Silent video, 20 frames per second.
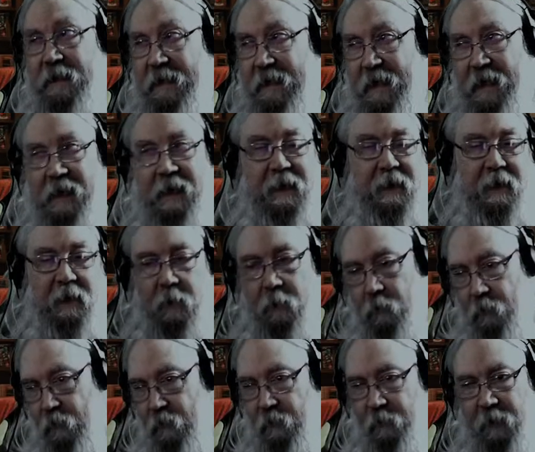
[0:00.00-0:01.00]

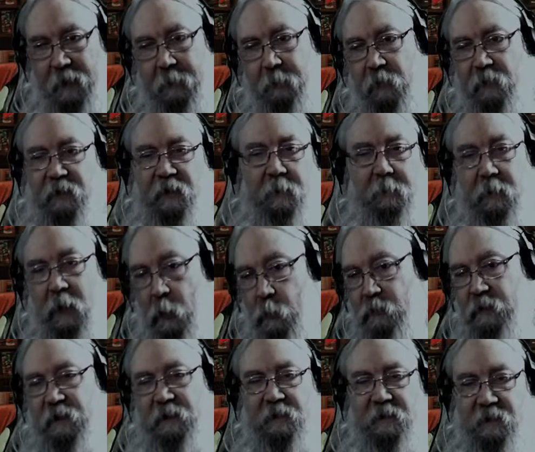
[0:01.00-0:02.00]
getting people's
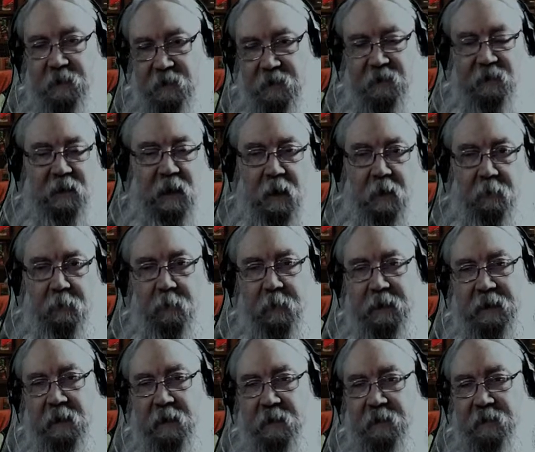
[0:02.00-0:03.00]
emotions and stuff
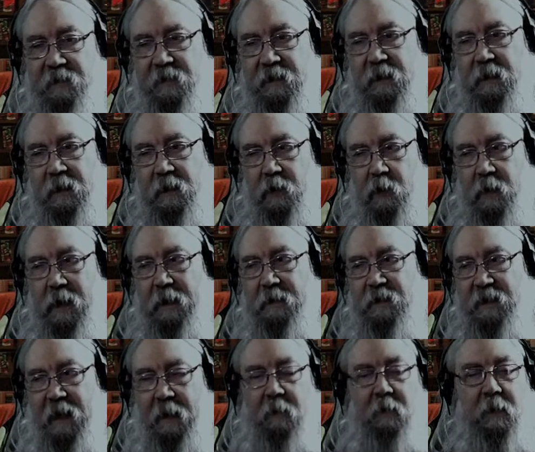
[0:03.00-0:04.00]
because you're
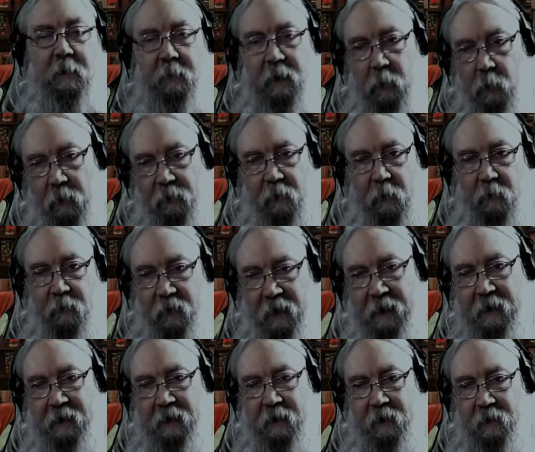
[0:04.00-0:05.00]
not telling me what they're
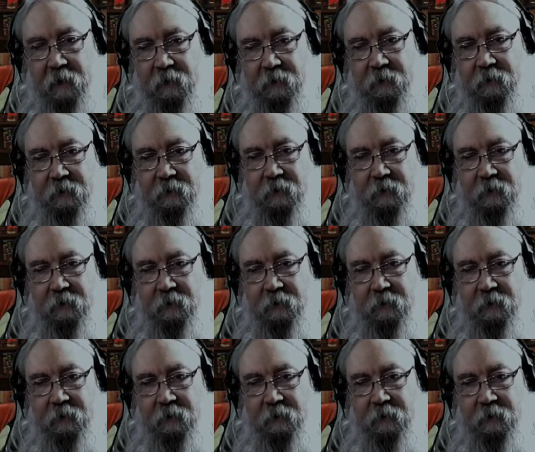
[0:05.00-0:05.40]
thinking.